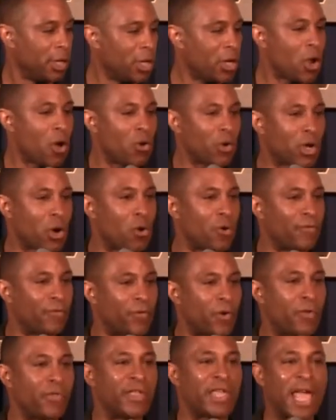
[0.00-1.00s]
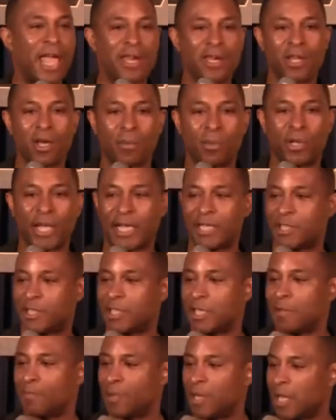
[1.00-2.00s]
You don't go in front of the
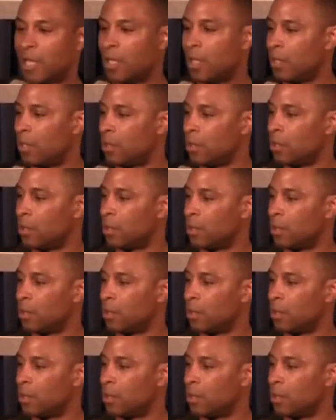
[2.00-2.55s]
NAACP,